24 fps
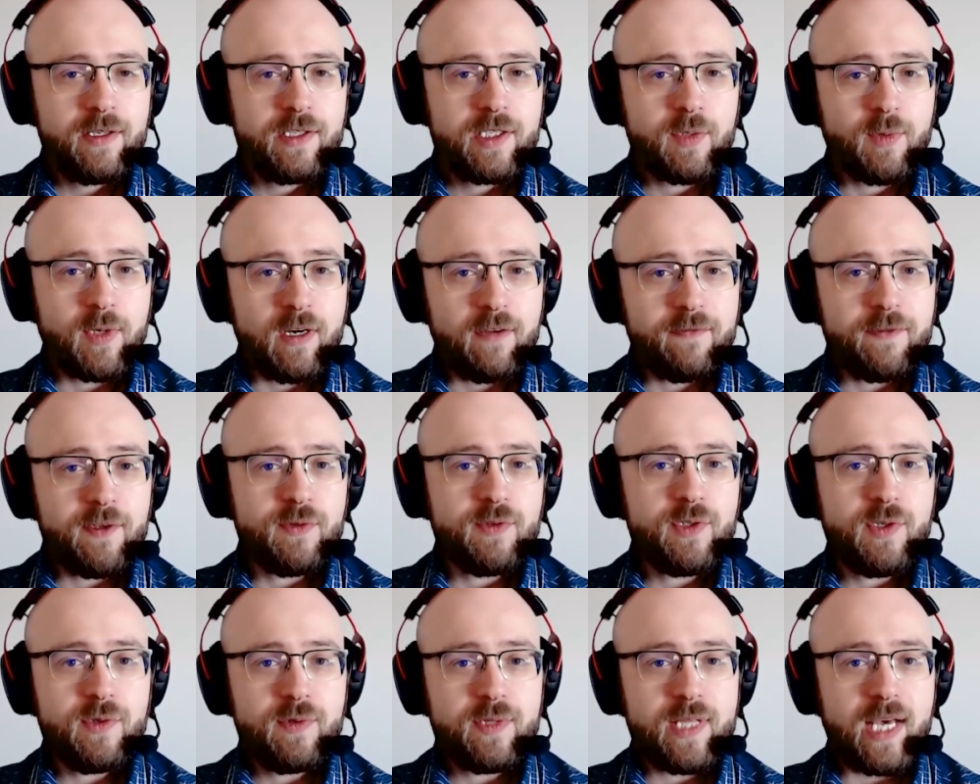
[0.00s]
to where if you
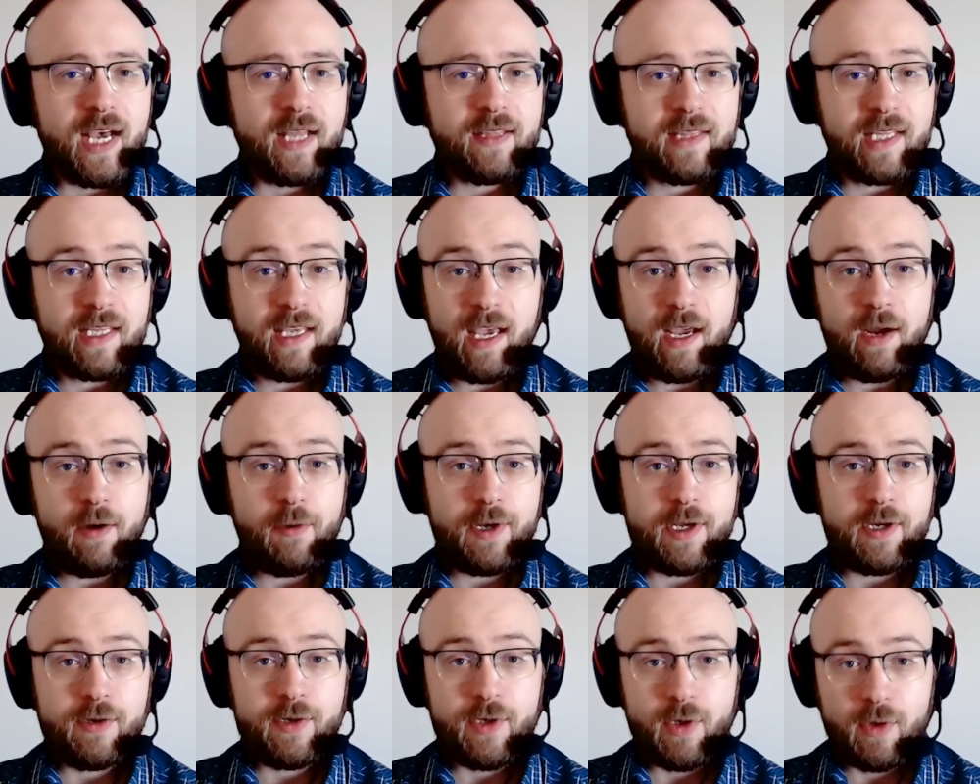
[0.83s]
do that, the
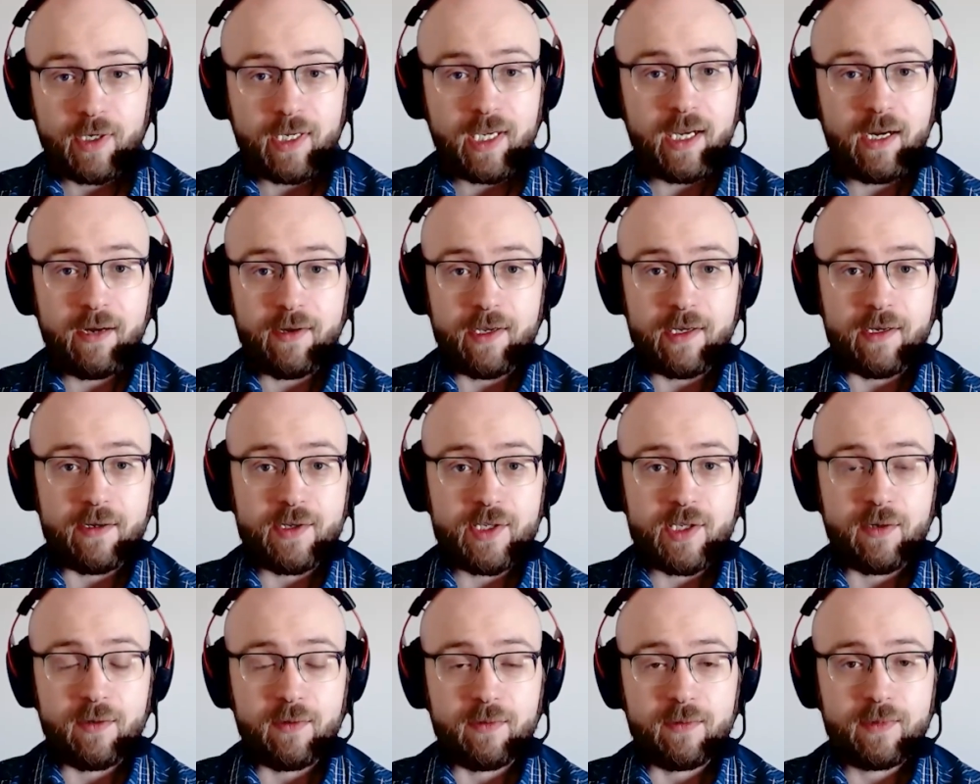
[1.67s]
carrier, your carrier,
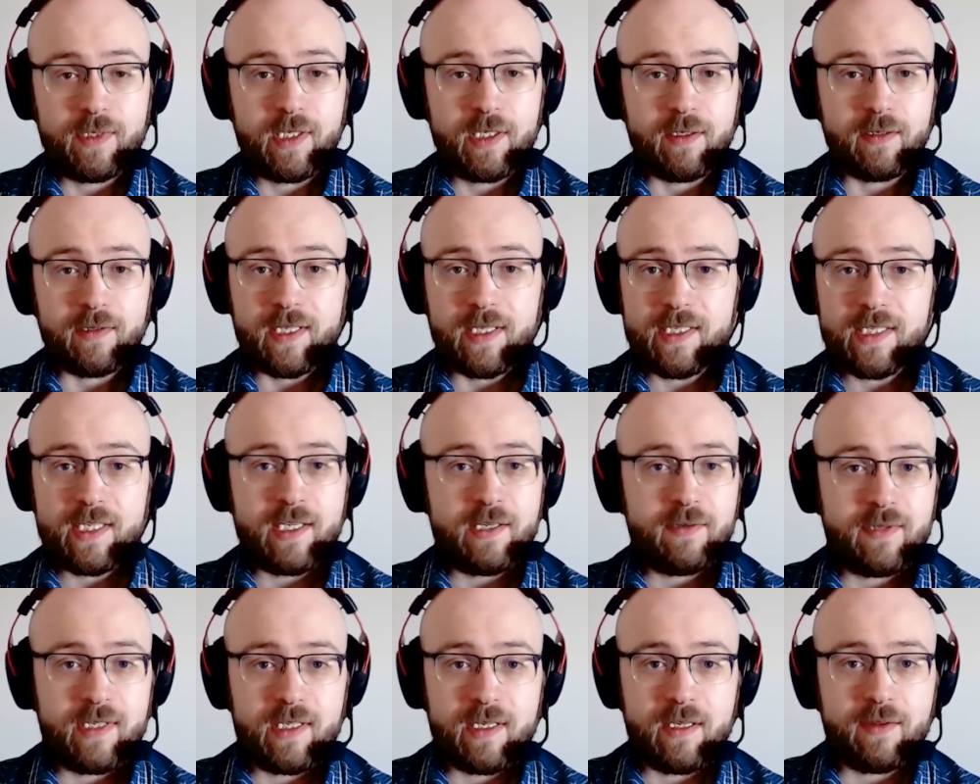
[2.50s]
so, you know, let's say
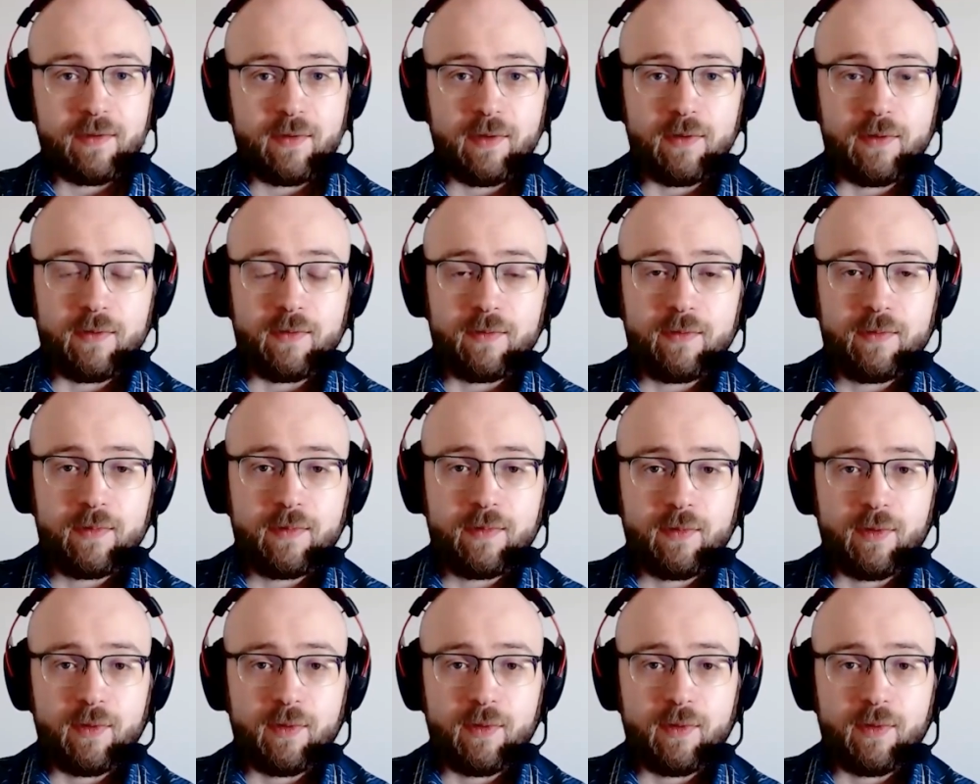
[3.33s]
you did it through